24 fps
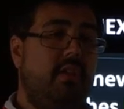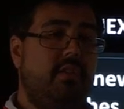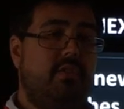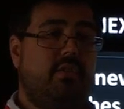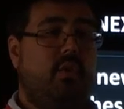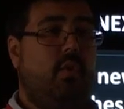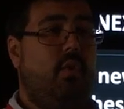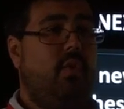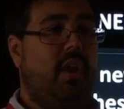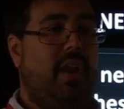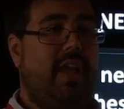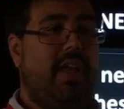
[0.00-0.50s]
so
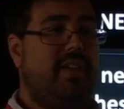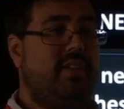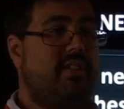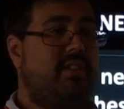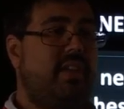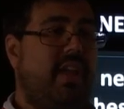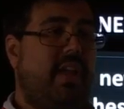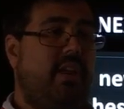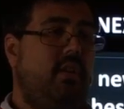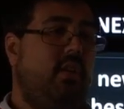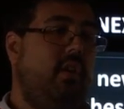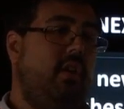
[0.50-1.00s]
all the latest
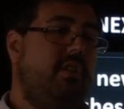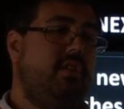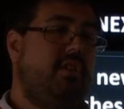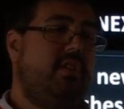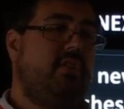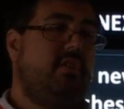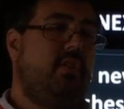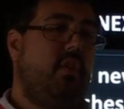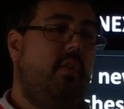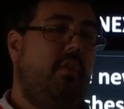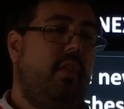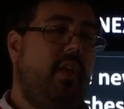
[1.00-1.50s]

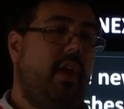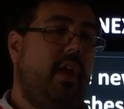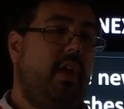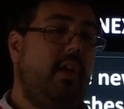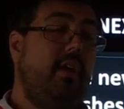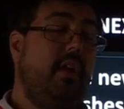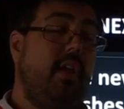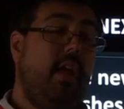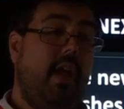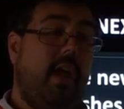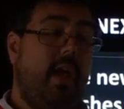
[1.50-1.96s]
technologies on there.